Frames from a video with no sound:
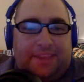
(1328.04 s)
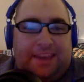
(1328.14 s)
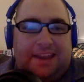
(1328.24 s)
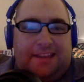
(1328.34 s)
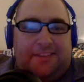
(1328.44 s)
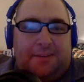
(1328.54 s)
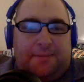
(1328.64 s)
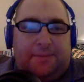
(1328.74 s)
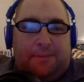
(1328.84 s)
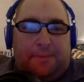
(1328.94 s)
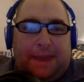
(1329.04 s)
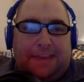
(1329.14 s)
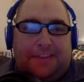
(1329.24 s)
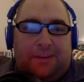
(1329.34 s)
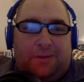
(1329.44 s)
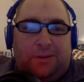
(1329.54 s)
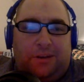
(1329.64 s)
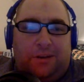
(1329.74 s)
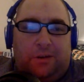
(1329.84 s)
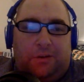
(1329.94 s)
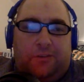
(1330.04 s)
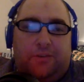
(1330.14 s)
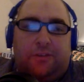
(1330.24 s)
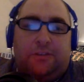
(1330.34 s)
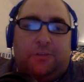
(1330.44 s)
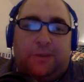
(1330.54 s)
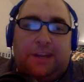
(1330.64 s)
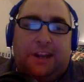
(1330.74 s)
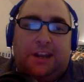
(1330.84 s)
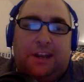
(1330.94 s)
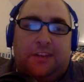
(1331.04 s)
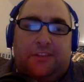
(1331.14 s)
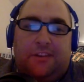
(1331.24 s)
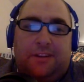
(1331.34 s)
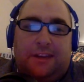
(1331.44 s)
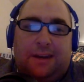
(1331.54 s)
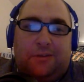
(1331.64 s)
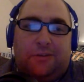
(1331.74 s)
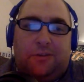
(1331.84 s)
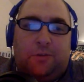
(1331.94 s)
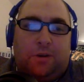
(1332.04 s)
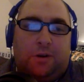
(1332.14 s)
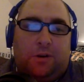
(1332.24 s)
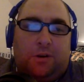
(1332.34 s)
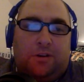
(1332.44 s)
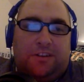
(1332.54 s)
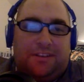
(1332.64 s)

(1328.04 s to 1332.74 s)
And Sabathia only goes 3 innings and allows 2 earned.